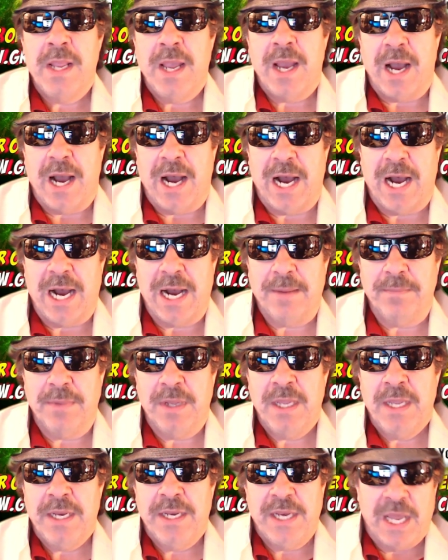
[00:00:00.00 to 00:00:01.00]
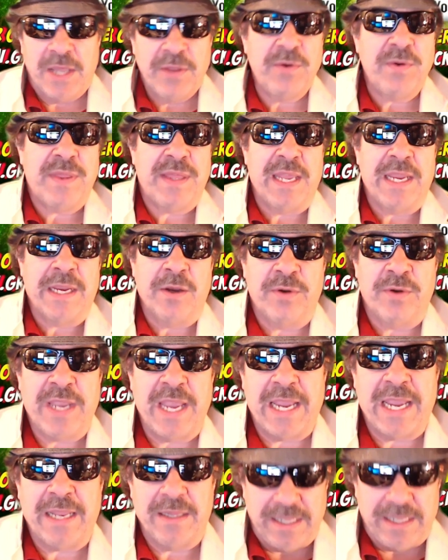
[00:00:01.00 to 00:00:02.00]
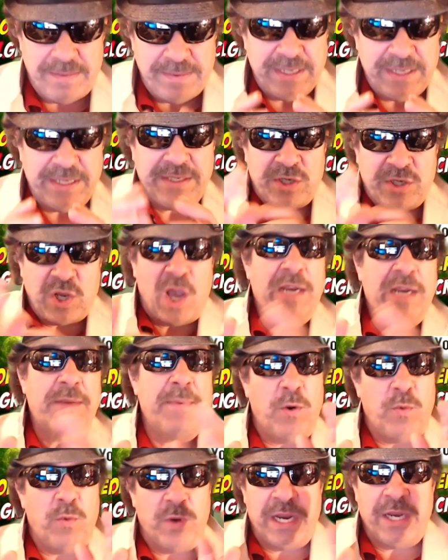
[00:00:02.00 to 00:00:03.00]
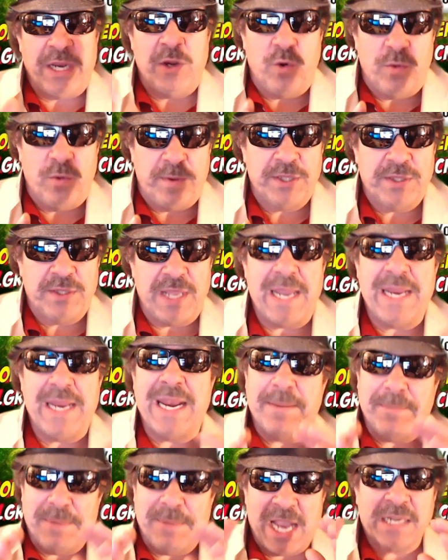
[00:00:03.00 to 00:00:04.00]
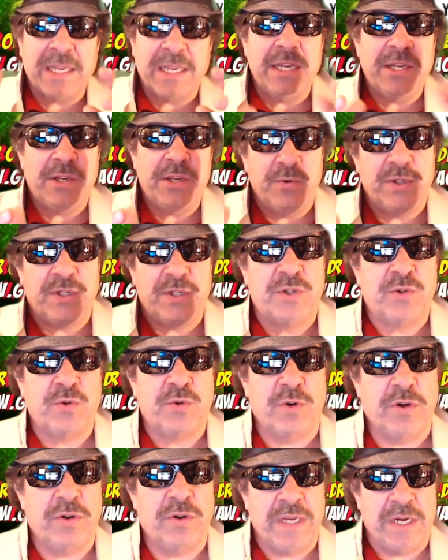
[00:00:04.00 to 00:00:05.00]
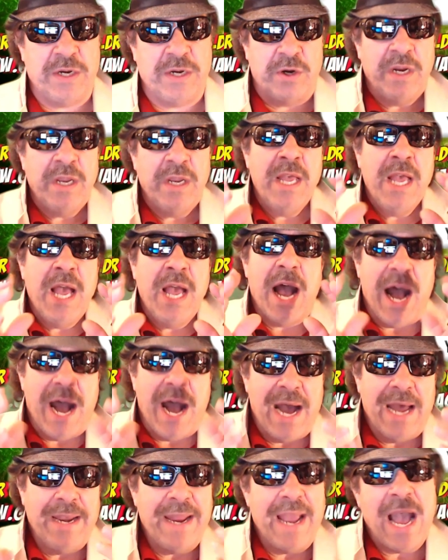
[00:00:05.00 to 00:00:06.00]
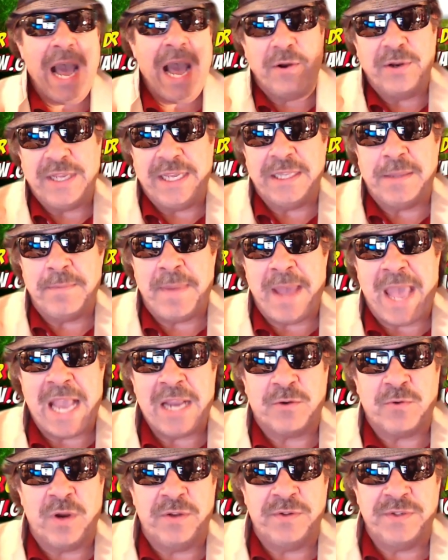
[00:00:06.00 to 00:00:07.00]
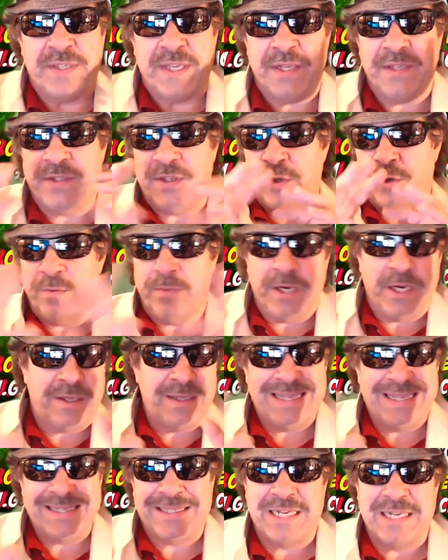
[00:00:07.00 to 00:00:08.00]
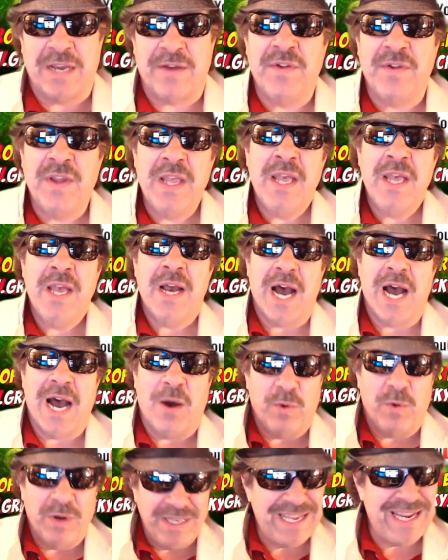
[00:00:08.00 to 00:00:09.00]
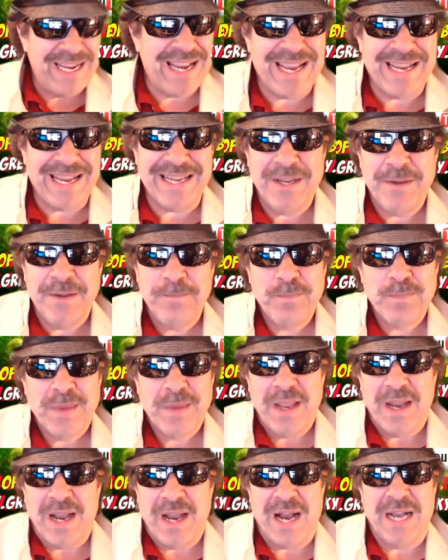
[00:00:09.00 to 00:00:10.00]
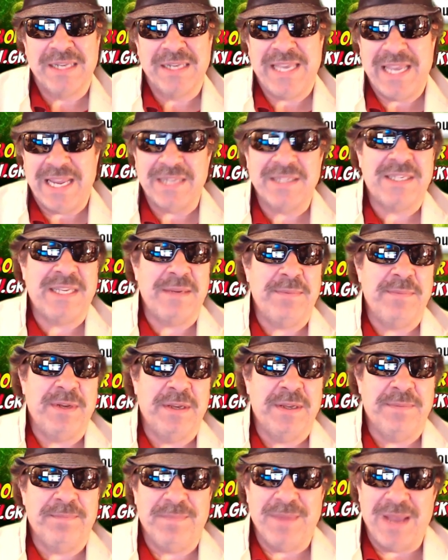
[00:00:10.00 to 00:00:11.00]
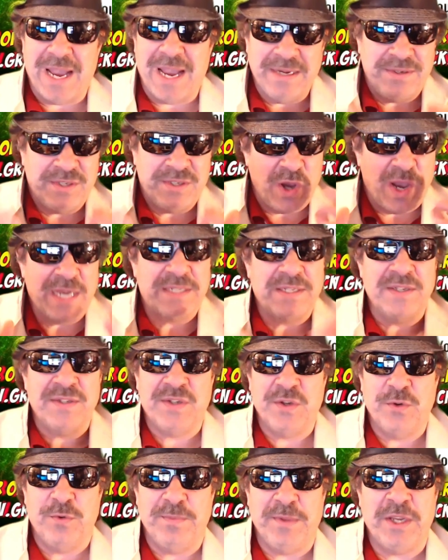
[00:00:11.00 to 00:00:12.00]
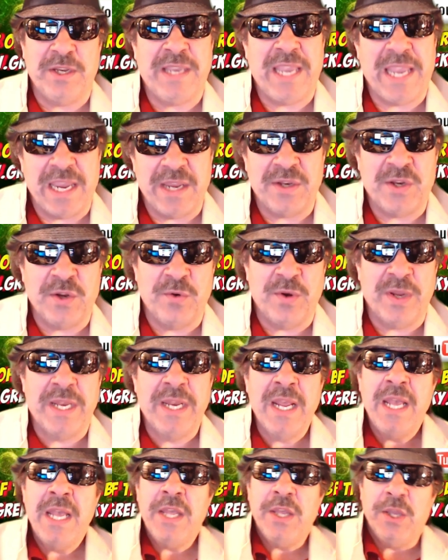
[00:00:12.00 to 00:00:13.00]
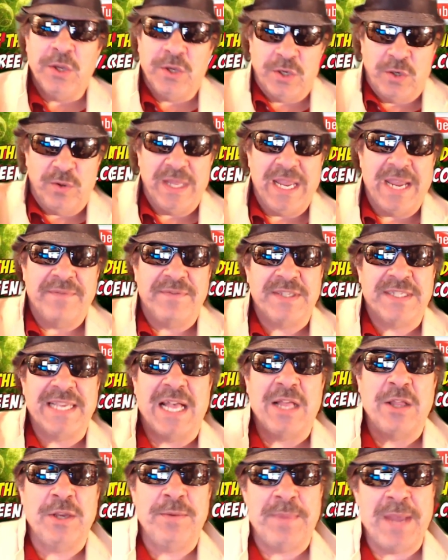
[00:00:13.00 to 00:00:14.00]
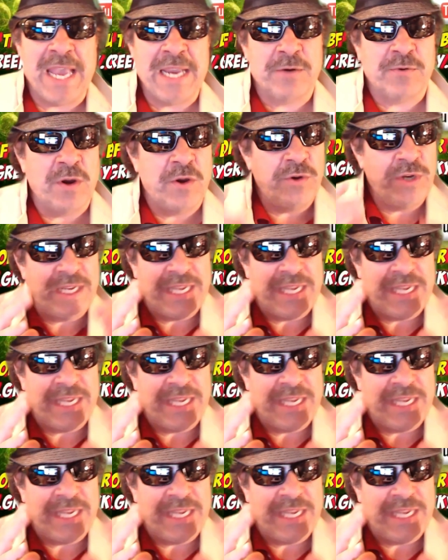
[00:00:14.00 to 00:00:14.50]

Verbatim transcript: Um, another thing, okay, let me talk about what I know about that. And I'm not going to do a tutorial here on how to get the backgrounds on Zoom and all that stuff. Uh, one thing I uh, can't seem to, I talk to Zoom, you can't do it. You can only have a solid background.